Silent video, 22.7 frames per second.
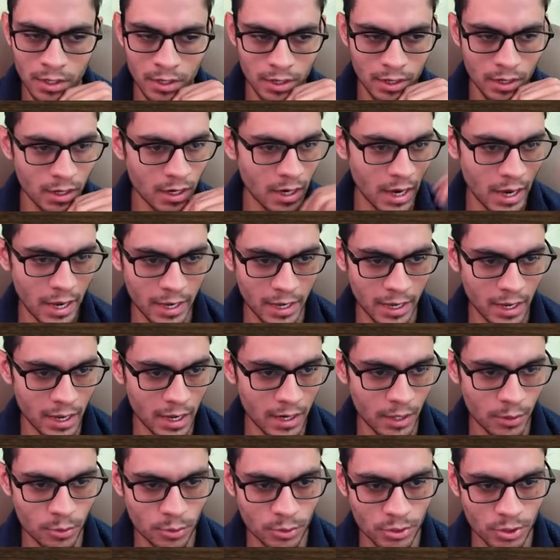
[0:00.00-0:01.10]
I gotta
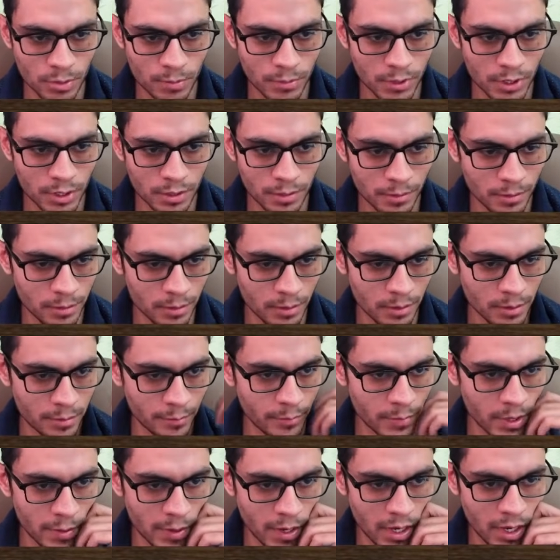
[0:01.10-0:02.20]
do something.
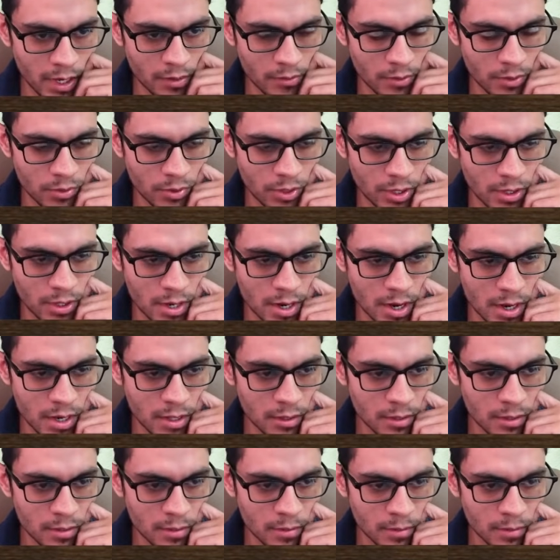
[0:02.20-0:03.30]
Maybe I can retreat the
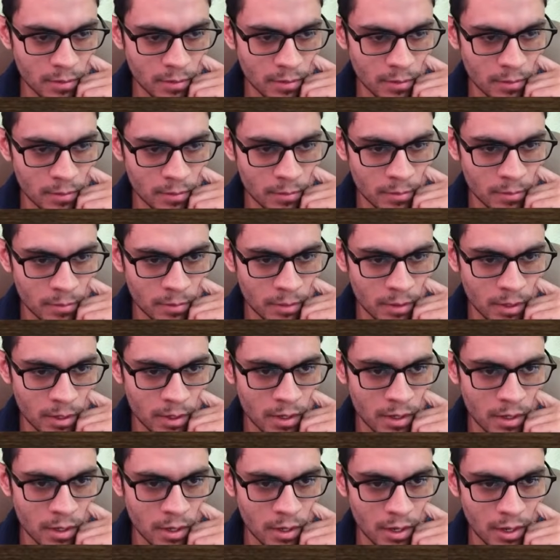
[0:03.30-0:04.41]
knight.
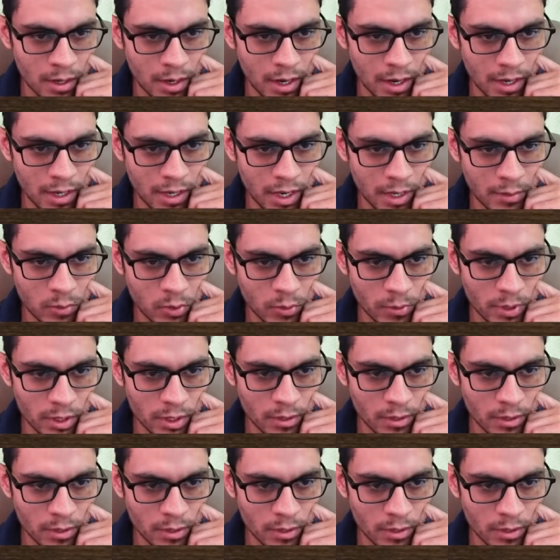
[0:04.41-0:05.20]
I can move it.